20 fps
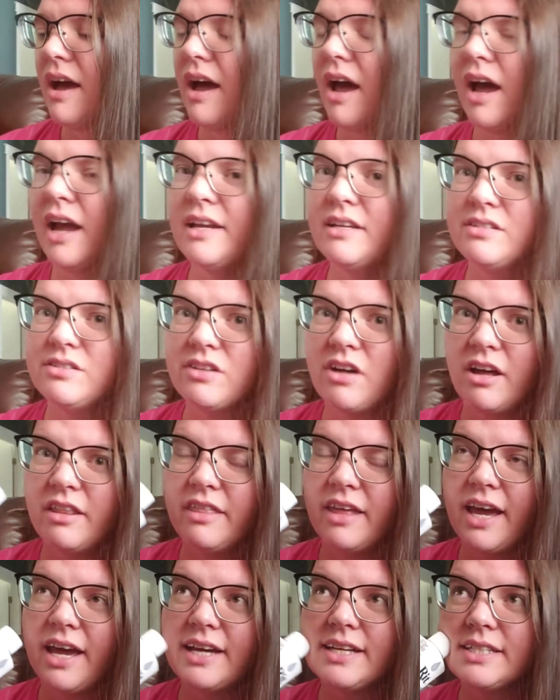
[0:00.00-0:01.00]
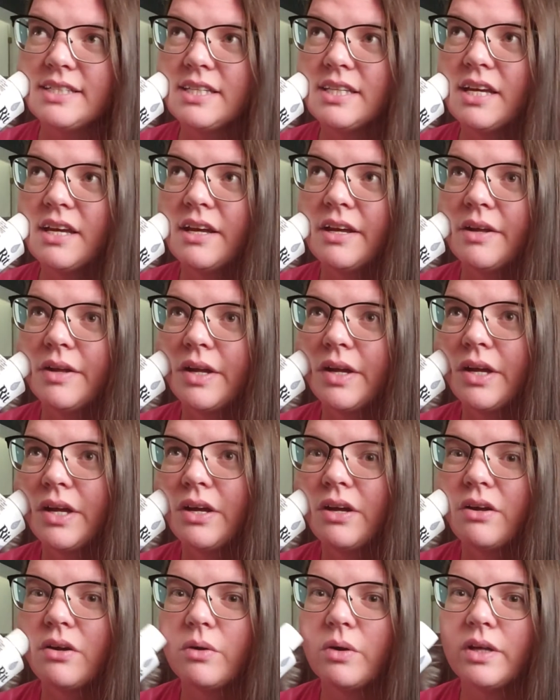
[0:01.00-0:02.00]
I saw that,
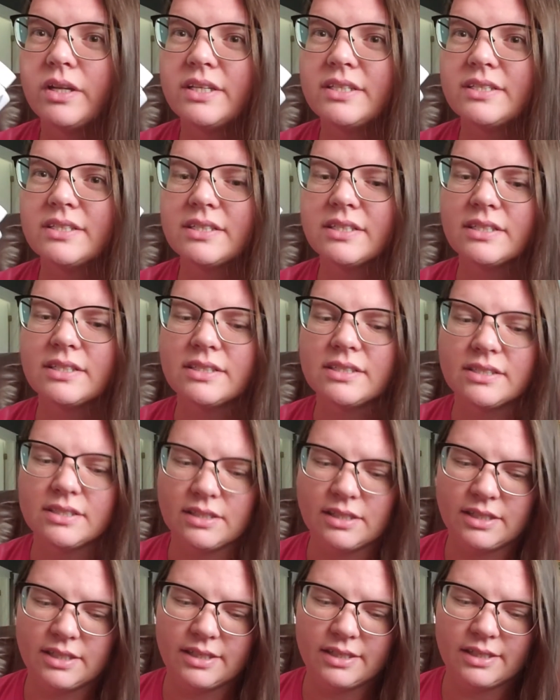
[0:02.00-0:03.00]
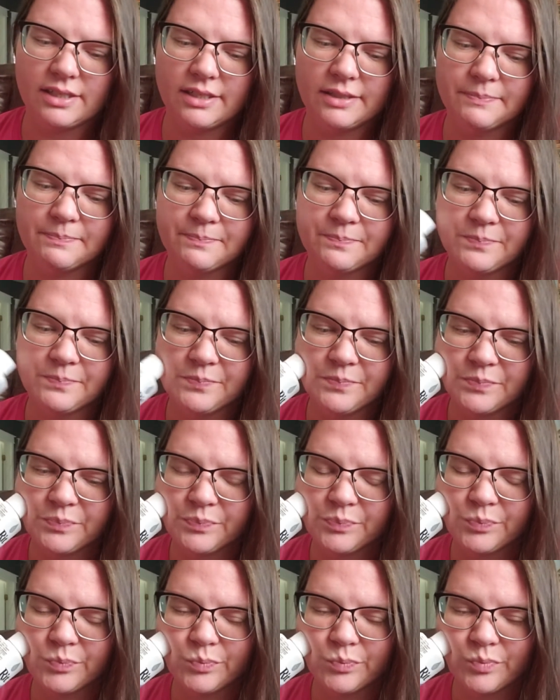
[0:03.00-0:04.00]
what is it, uh,
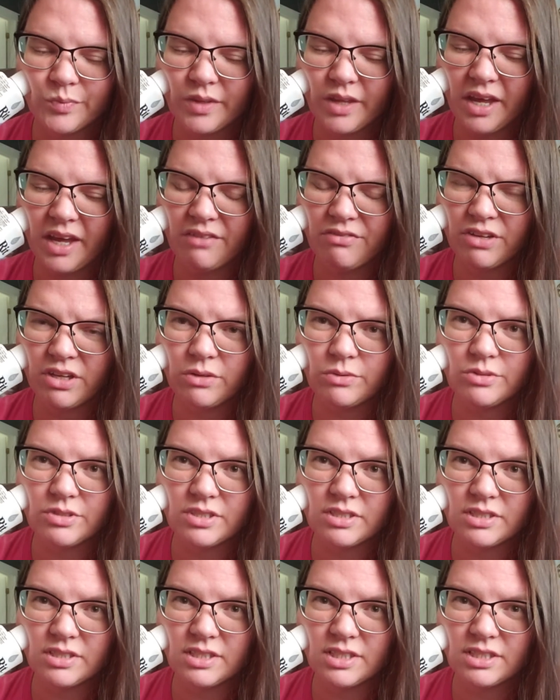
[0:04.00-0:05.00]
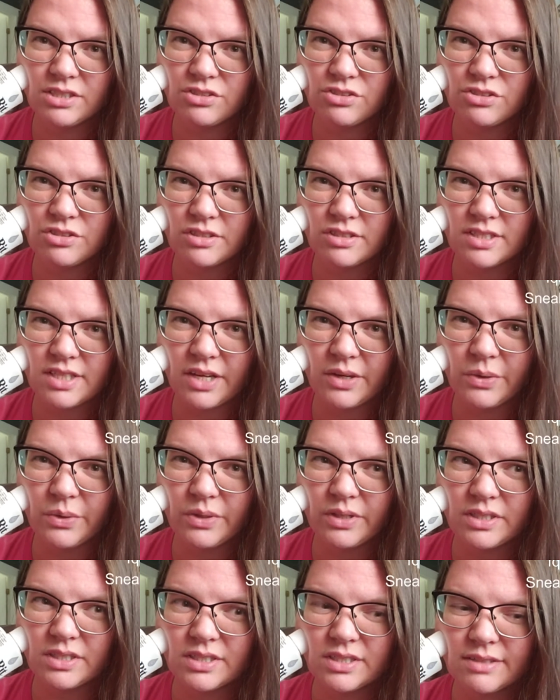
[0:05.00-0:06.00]
FQ Stitch, is that who
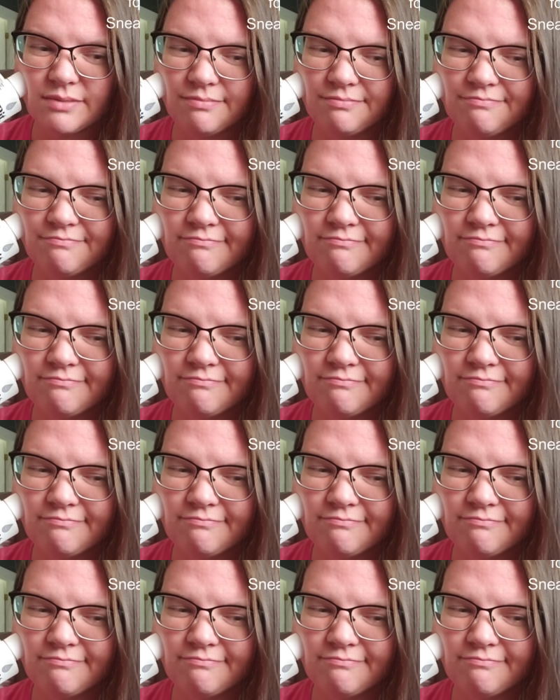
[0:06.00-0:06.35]
it is?